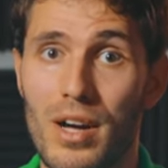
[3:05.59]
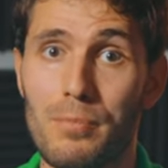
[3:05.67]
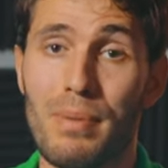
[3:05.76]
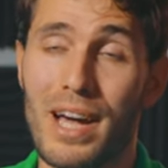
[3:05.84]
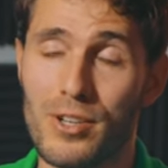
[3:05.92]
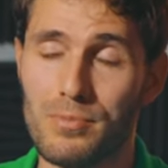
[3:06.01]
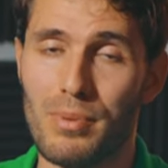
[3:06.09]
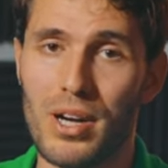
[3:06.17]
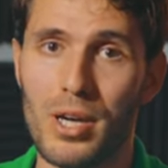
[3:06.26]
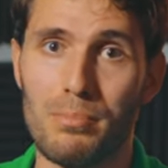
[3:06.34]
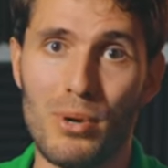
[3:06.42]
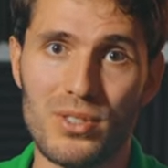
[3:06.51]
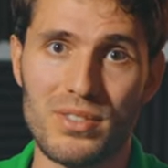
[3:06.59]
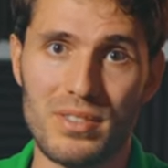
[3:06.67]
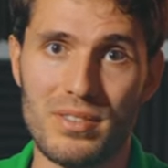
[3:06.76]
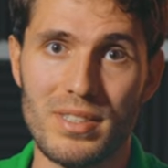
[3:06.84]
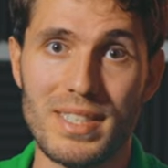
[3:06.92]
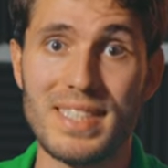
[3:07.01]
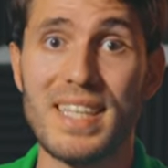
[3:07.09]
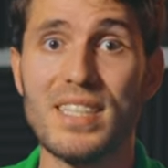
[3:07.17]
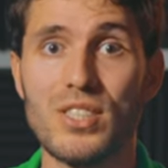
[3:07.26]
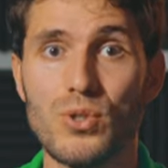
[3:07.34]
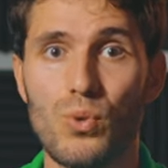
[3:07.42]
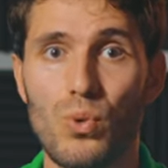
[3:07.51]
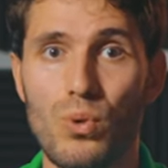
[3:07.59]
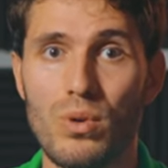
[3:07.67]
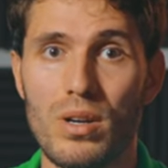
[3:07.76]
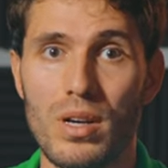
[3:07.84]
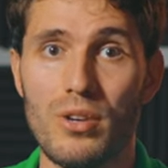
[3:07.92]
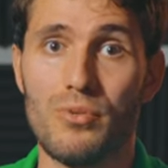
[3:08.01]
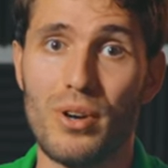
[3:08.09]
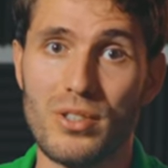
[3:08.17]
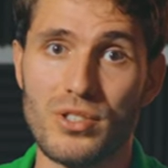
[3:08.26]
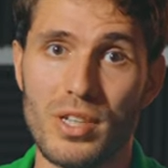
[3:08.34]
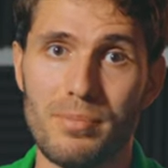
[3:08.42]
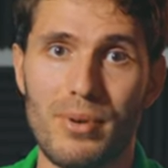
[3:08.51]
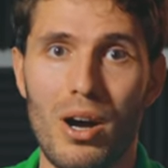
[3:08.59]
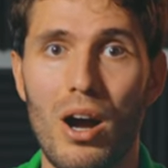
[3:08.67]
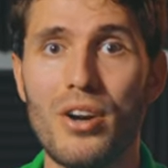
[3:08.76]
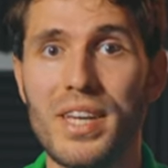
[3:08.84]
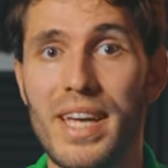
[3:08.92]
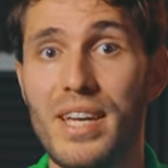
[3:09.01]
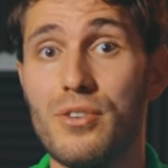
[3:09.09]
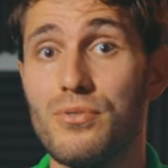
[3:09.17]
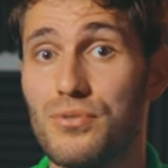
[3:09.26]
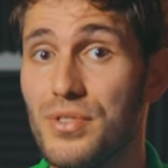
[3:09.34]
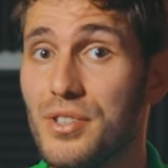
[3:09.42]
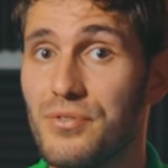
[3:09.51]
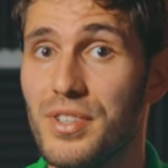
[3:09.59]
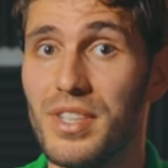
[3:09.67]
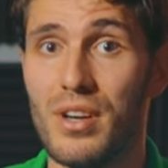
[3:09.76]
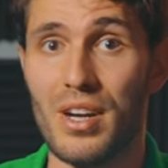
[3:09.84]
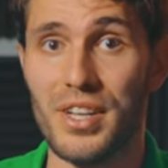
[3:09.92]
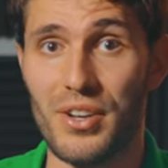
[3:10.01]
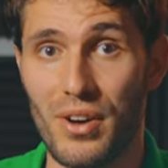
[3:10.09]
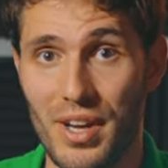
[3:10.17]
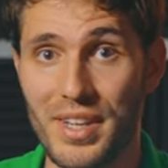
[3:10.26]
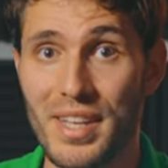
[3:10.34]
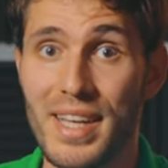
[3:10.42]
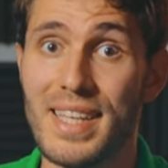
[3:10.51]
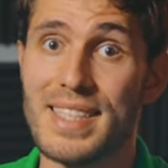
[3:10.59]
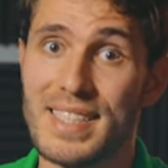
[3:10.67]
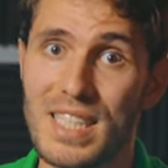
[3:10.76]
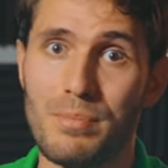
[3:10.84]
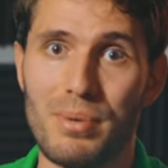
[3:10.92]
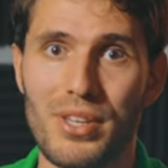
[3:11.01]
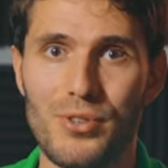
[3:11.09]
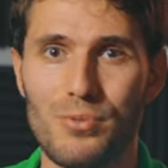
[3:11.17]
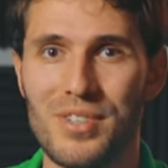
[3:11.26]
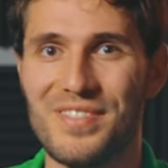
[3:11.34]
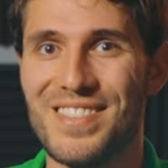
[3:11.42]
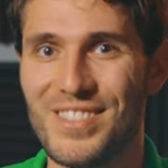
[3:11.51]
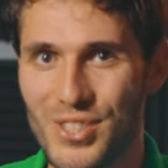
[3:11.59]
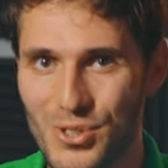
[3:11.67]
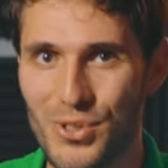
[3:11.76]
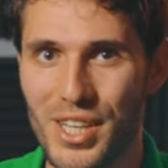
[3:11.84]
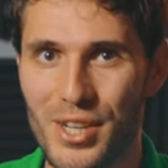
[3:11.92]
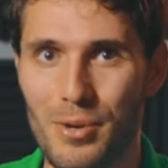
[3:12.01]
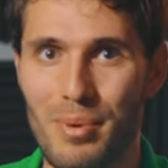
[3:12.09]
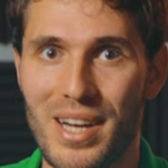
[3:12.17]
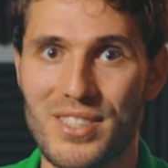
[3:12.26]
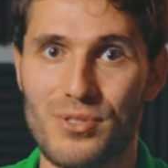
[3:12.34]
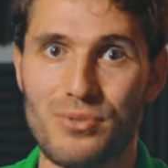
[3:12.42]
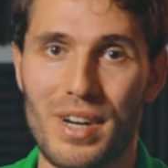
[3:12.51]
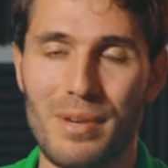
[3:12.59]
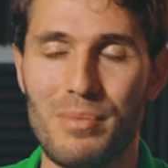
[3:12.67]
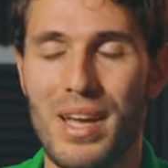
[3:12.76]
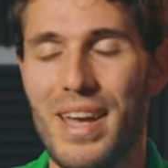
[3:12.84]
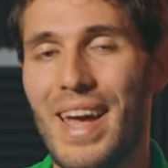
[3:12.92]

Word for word: powered by a modern six core Rockchip R K three three nine nine C P U with two gigabytes of RAM